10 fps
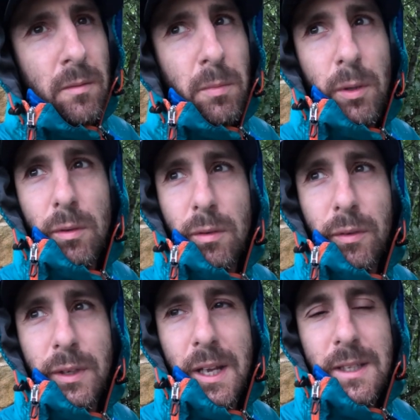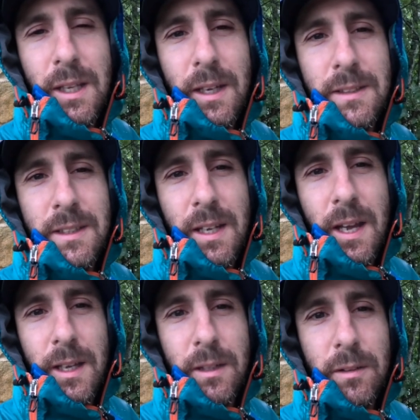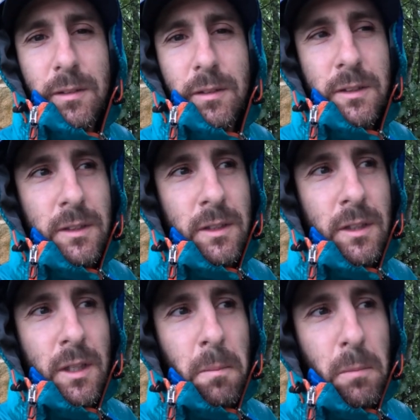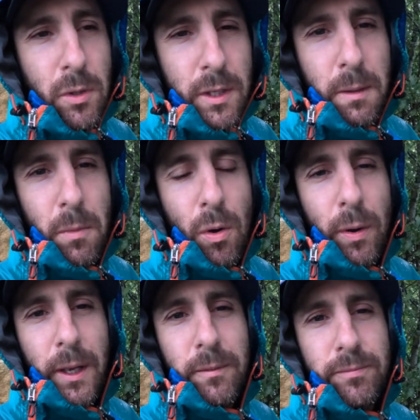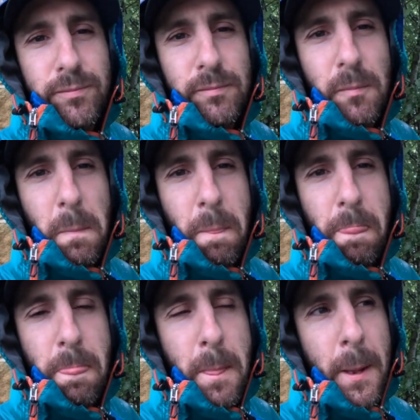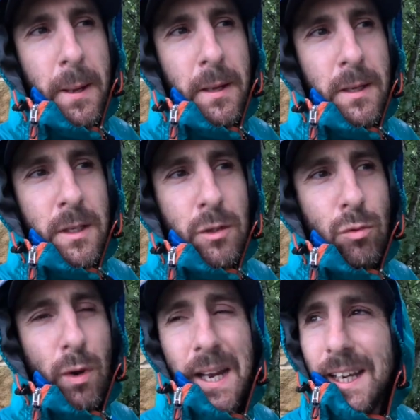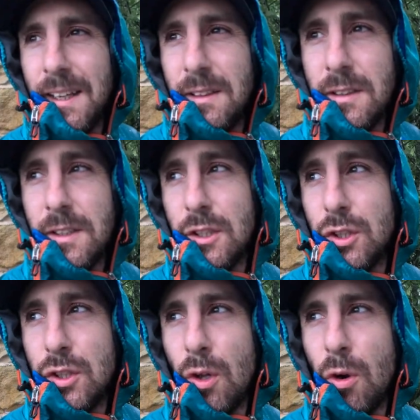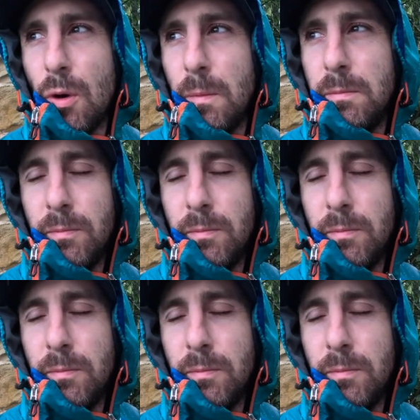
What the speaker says: but on days like today, Monday morning, it's raining, there's a storm,